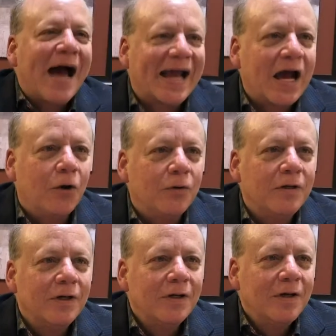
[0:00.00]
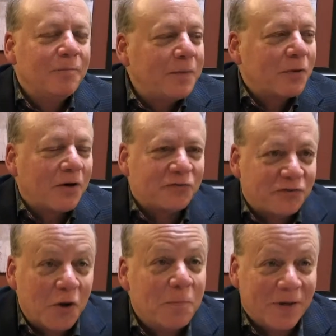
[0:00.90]
it back out, sure. People aren't
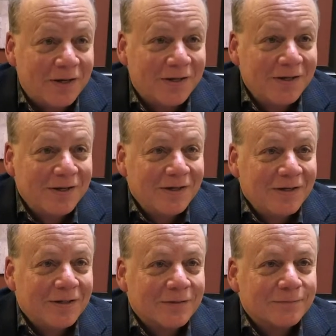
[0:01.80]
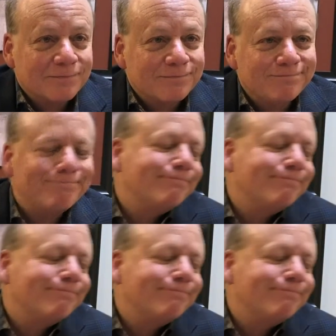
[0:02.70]
stupid. Discount it at the time.